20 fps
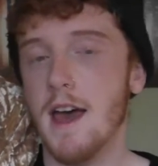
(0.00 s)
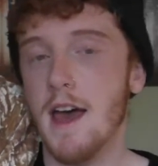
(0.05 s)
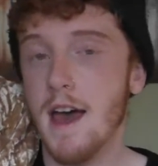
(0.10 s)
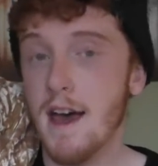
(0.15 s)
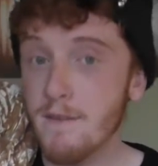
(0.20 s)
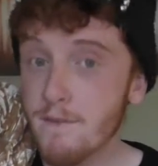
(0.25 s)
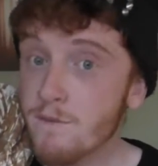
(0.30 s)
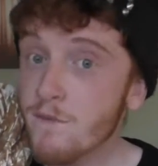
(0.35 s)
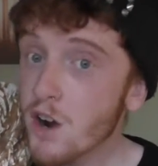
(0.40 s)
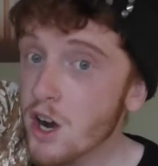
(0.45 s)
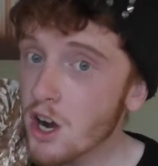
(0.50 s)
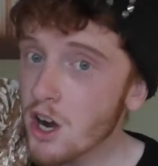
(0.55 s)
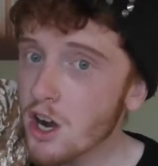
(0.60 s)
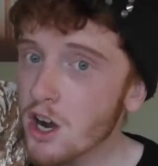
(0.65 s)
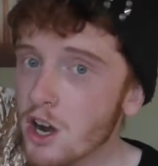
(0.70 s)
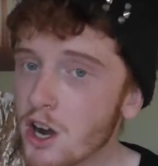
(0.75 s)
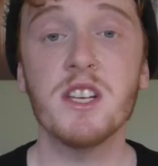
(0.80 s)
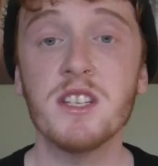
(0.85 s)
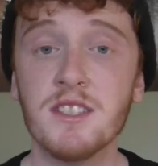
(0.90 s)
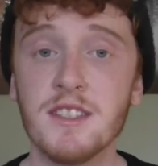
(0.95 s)

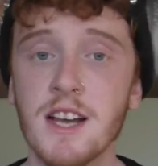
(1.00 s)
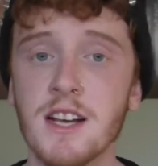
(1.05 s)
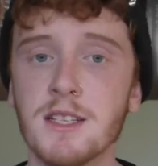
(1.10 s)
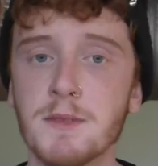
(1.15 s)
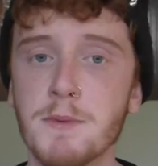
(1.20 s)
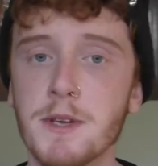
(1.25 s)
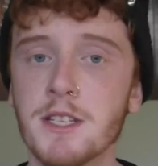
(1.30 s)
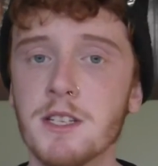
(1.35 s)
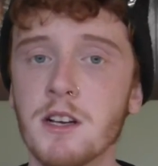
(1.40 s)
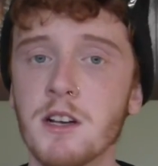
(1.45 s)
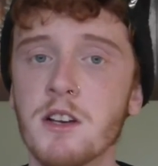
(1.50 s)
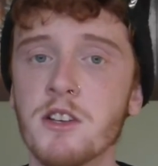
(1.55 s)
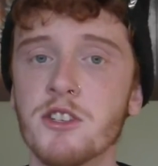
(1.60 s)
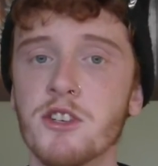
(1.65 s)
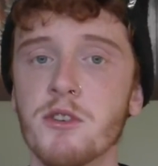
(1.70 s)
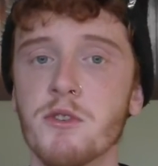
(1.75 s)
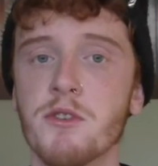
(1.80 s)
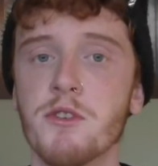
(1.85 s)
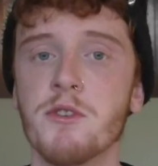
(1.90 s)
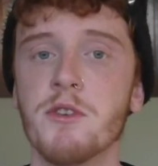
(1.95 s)
ever. This next piece I'm gonna
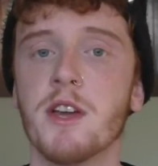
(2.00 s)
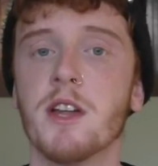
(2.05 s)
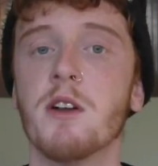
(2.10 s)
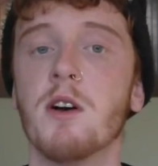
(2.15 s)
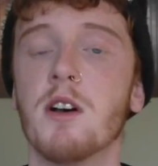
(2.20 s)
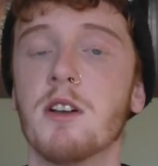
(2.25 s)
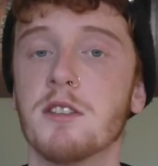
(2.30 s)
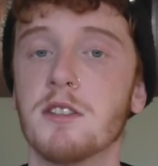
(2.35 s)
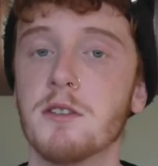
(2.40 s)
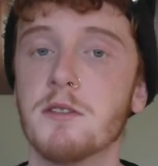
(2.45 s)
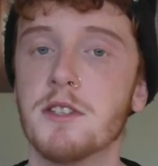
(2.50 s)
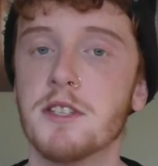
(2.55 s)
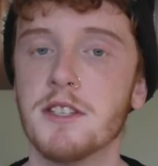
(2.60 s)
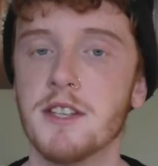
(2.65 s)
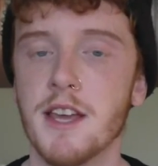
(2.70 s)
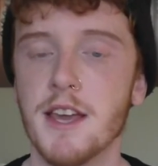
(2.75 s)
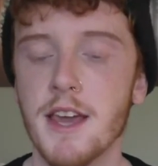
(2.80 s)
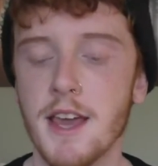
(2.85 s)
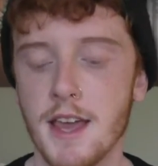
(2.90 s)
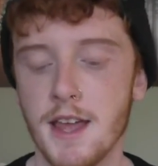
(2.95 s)
show you, you can also
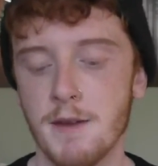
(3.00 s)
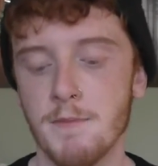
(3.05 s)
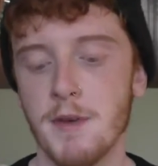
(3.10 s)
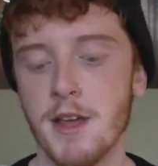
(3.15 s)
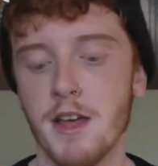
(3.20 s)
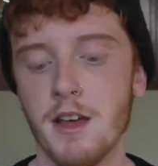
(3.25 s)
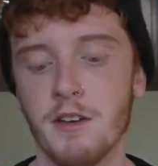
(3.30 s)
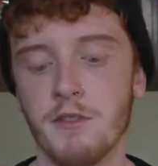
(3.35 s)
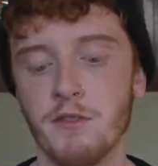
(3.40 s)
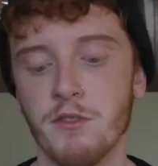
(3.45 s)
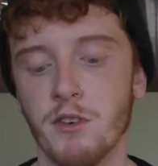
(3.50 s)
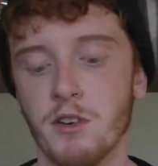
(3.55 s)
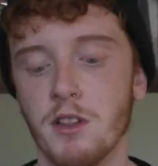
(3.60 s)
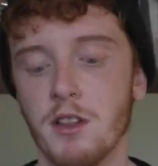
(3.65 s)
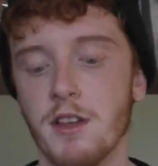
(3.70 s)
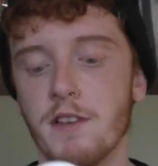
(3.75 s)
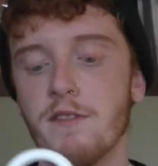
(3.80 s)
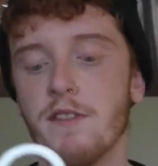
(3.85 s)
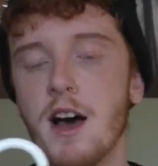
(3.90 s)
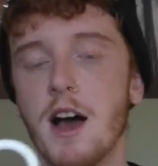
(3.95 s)
see in my
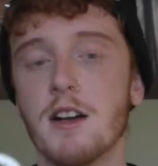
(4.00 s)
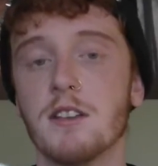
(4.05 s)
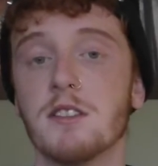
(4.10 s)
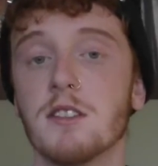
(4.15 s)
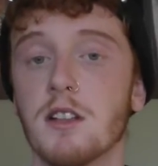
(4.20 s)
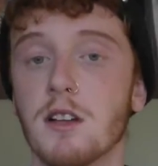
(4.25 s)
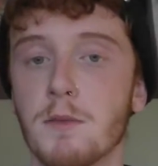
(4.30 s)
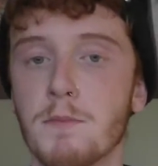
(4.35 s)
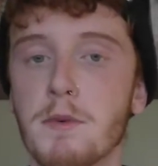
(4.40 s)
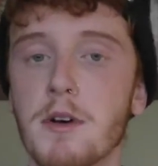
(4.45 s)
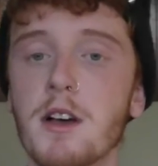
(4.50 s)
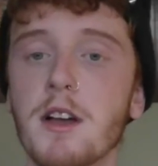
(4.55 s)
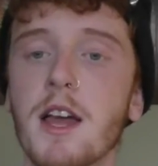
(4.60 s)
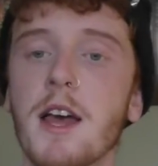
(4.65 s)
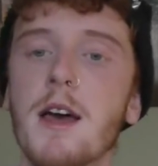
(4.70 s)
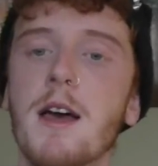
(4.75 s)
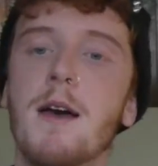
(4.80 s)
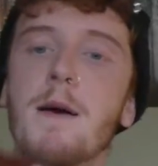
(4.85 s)
Unruly Fox lookbook,